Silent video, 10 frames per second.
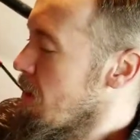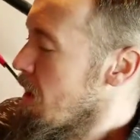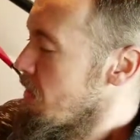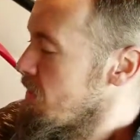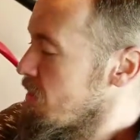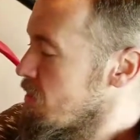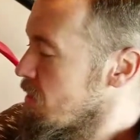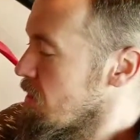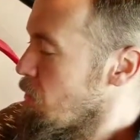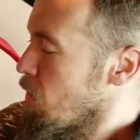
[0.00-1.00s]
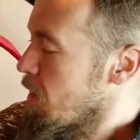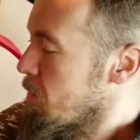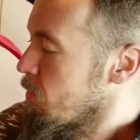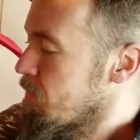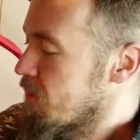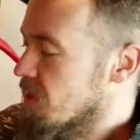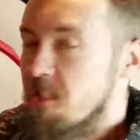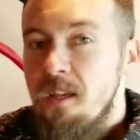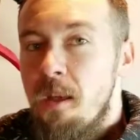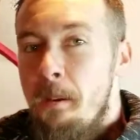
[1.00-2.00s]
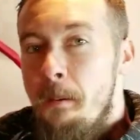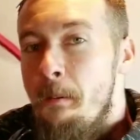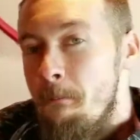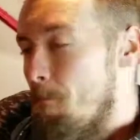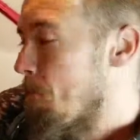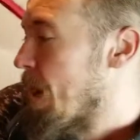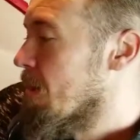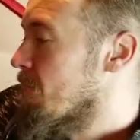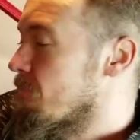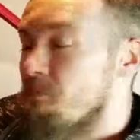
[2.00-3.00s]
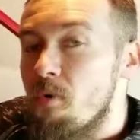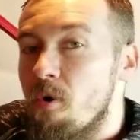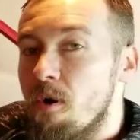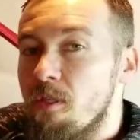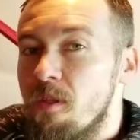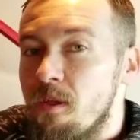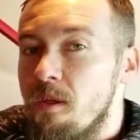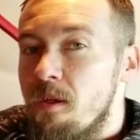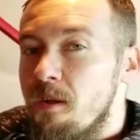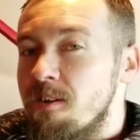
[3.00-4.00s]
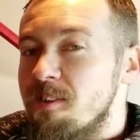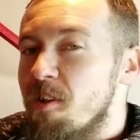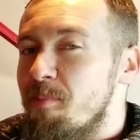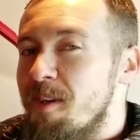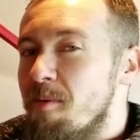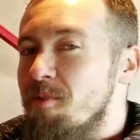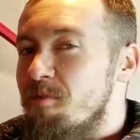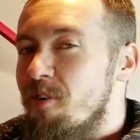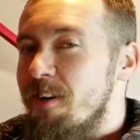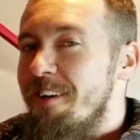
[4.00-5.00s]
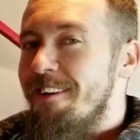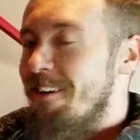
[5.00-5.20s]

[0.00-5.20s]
And then you're going to want to move this back and forth until it becomes free.